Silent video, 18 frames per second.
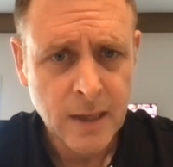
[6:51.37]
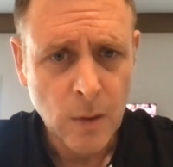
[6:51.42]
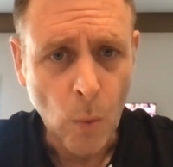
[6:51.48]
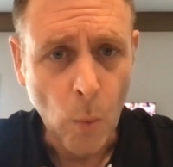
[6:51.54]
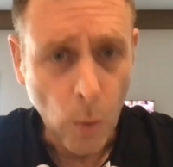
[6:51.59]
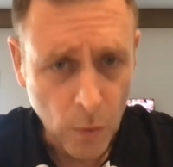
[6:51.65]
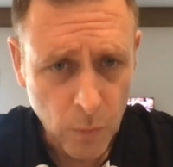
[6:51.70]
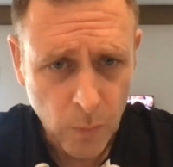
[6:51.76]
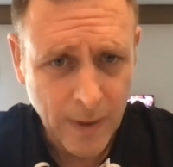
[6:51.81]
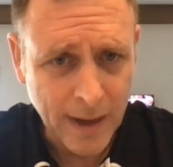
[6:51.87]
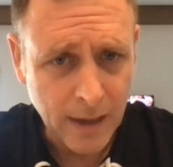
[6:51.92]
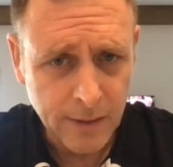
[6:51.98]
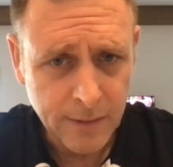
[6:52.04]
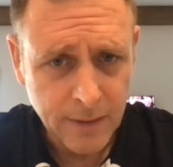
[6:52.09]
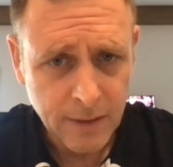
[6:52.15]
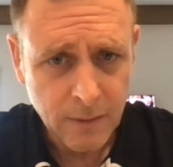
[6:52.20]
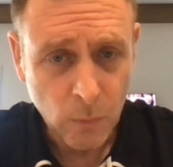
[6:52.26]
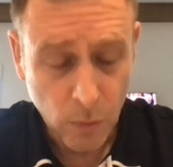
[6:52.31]
One win
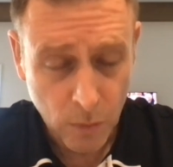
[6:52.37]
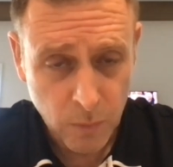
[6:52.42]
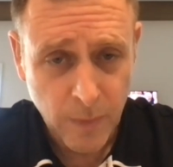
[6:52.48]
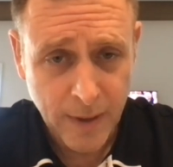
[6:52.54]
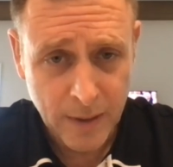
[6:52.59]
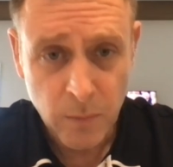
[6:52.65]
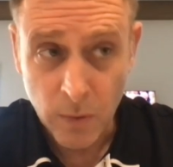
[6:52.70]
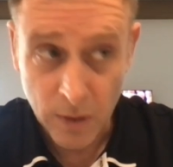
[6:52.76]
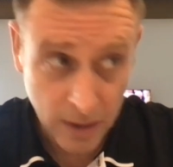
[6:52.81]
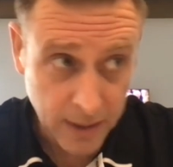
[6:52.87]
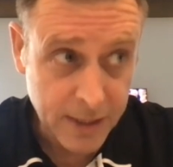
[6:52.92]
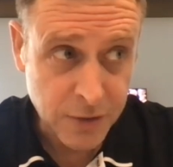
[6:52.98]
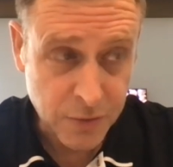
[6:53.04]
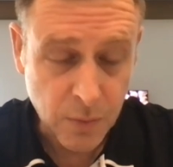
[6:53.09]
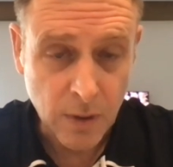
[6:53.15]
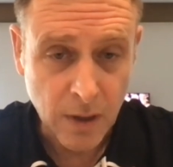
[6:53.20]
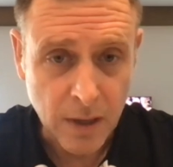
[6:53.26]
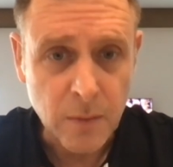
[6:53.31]
will lead
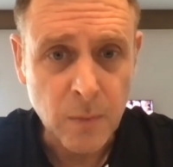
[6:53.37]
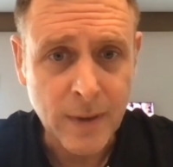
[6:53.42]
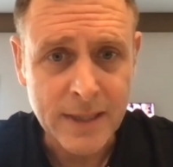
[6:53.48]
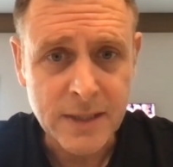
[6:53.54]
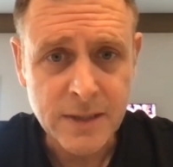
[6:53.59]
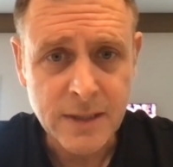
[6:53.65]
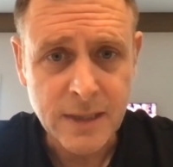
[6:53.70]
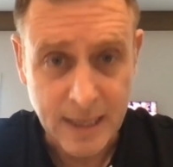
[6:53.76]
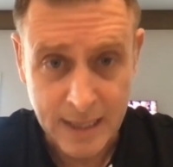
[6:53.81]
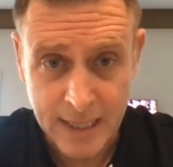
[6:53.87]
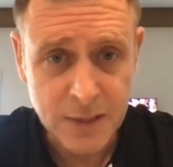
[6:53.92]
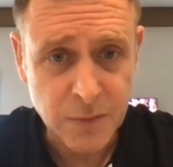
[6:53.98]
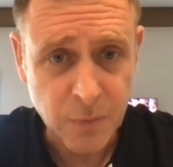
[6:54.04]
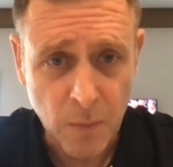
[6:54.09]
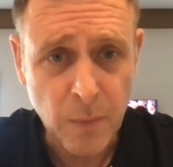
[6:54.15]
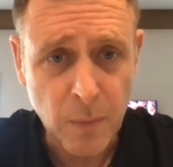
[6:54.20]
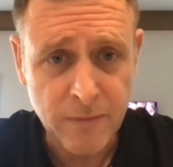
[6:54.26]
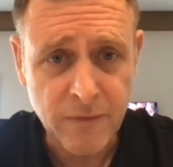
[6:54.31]
to a lot of wins, and that's
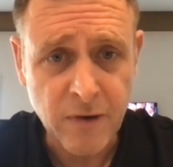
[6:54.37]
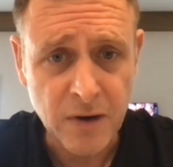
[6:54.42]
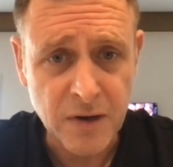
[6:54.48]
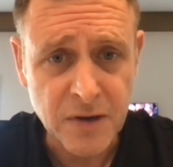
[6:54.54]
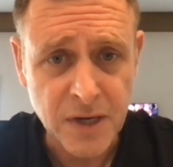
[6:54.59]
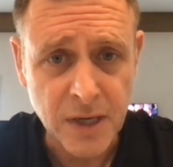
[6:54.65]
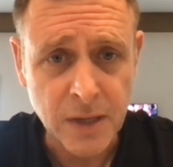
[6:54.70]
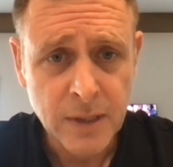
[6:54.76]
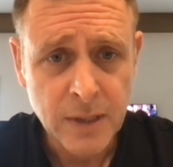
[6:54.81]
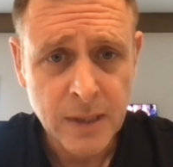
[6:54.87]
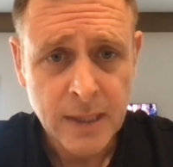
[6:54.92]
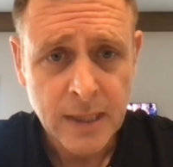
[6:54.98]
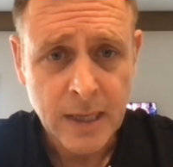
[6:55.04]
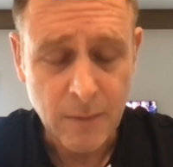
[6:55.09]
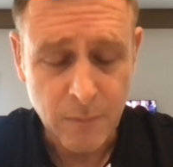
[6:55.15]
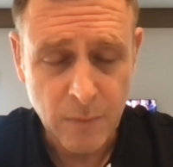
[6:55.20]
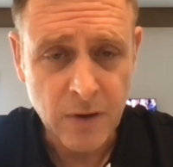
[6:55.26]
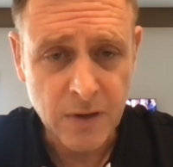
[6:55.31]
what we've got to do.
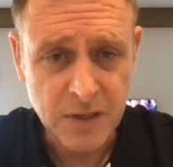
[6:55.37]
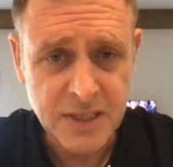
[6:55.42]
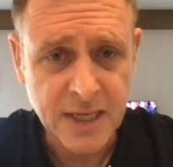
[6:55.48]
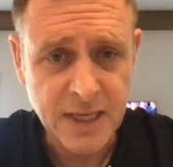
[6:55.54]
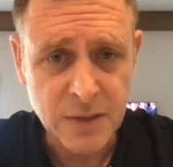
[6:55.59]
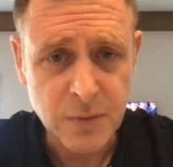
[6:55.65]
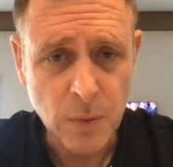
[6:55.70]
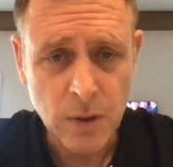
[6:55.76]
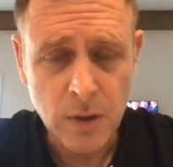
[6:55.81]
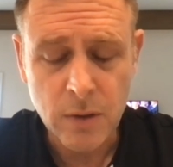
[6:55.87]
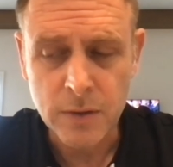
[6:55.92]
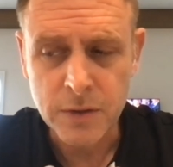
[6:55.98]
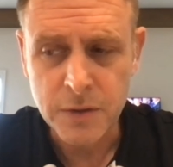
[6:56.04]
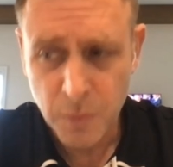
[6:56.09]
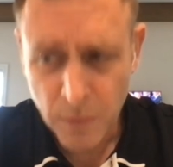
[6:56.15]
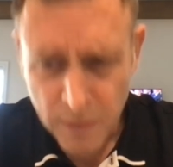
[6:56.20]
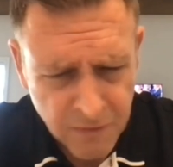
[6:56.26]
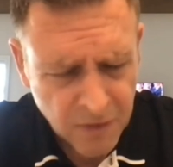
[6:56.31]
And we've got to stick to our
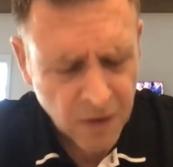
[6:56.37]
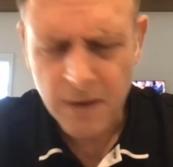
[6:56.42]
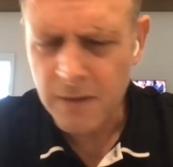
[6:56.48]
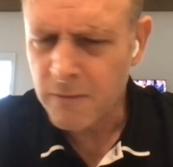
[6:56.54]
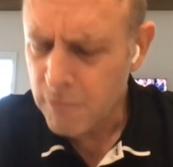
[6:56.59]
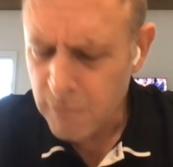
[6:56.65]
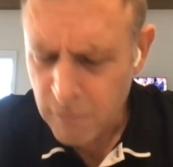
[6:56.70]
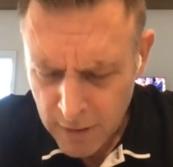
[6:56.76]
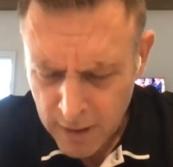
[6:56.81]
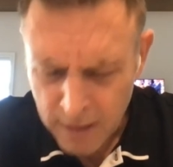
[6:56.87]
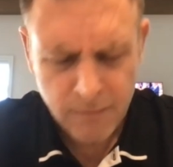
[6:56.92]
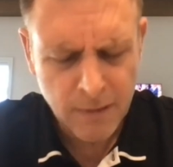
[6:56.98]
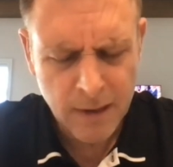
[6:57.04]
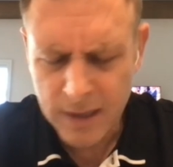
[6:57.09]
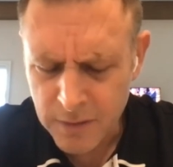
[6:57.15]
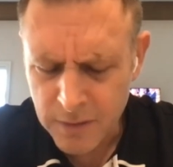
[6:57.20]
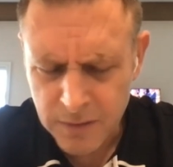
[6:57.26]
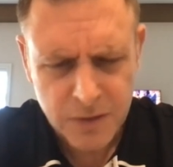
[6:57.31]
guns. We've got a really,
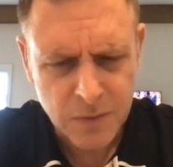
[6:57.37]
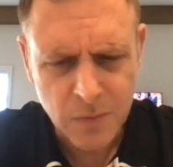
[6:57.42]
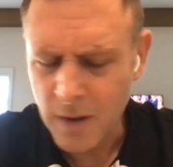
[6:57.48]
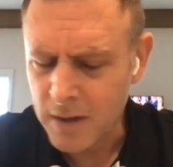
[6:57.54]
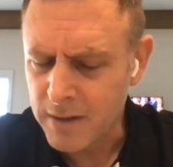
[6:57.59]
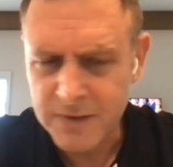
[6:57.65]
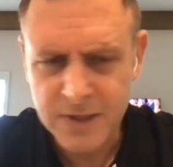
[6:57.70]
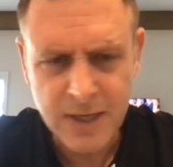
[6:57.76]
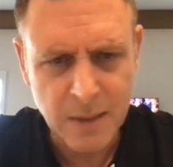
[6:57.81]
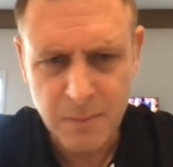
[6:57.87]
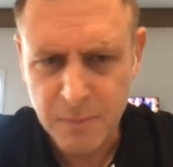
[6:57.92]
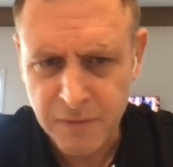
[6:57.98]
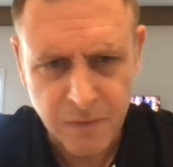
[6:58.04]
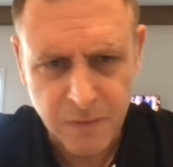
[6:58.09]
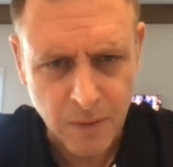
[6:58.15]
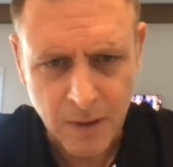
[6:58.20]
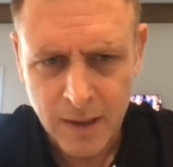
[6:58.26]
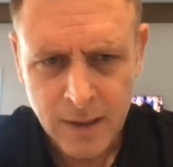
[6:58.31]
really good squad. I've said it
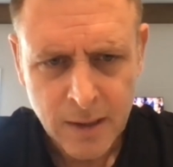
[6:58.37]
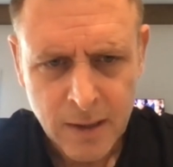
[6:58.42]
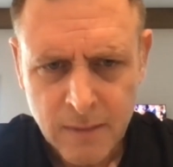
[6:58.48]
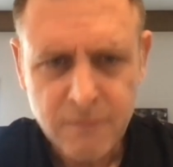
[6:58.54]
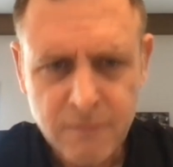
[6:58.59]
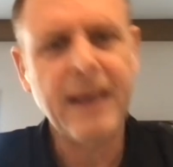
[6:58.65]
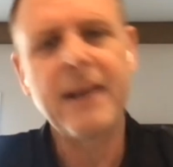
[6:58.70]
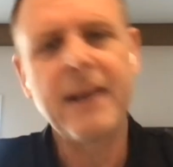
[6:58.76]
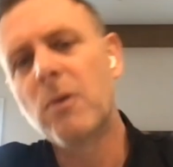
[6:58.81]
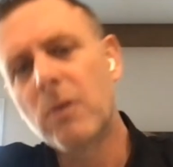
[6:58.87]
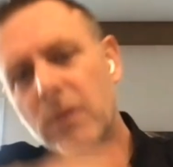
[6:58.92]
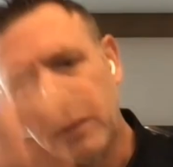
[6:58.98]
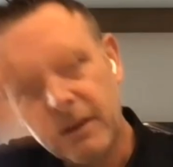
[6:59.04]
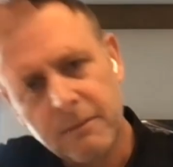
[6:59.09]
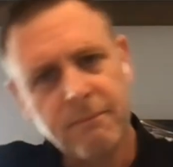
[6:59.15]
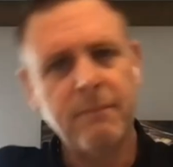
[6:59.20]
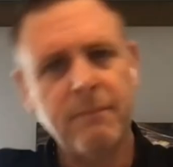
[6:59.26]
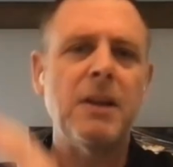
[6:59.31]
before. Forget all
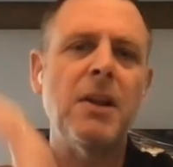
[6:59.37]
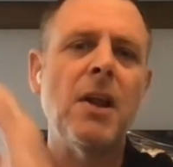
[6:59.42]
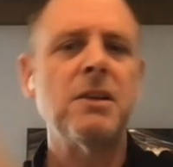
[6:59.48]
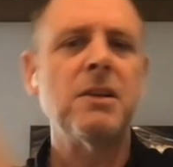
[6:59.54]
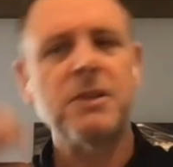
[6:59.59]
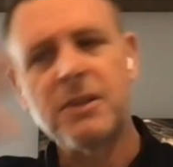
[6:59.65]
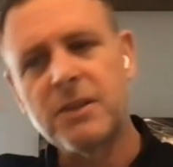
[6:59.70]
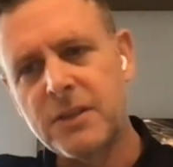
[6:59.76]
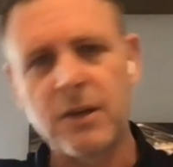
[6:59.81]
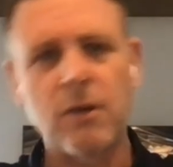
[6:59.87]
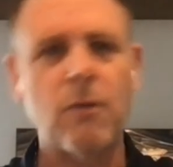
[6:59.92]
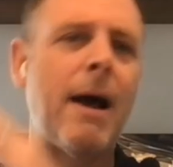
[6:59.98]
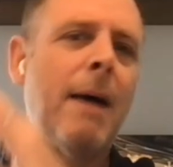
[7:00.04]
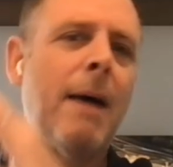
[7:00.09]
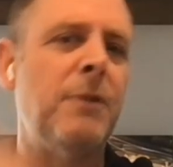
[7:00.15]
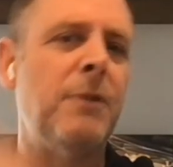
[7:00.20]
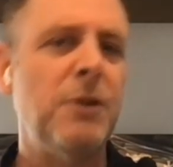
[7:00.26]
the nonsense, the crap,